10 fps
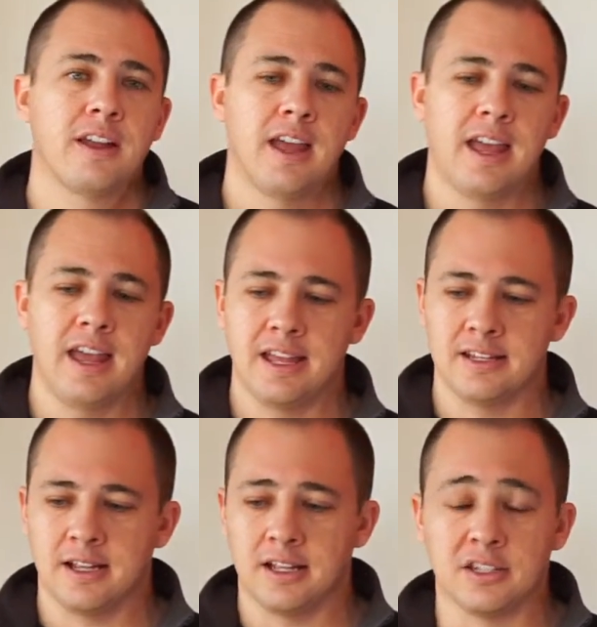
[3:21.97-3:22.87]
and
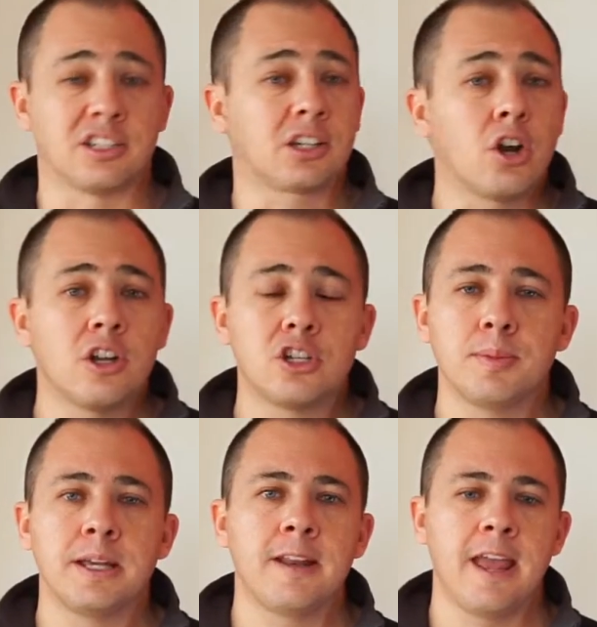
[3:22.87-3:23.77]

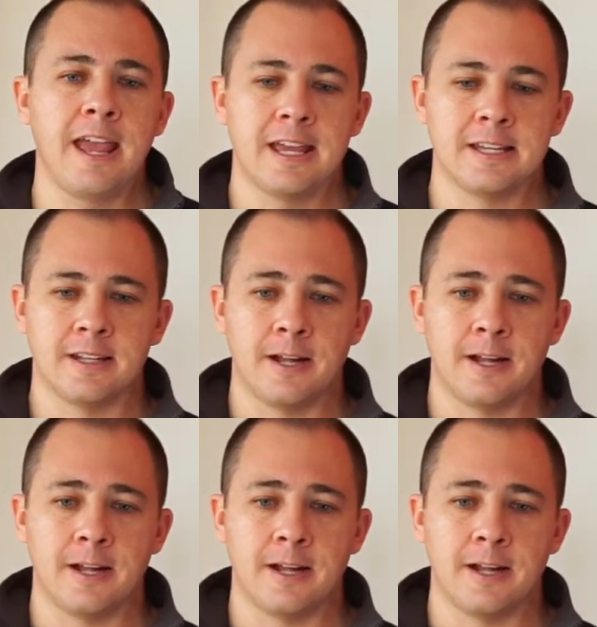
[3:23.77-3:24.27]
discouragement, and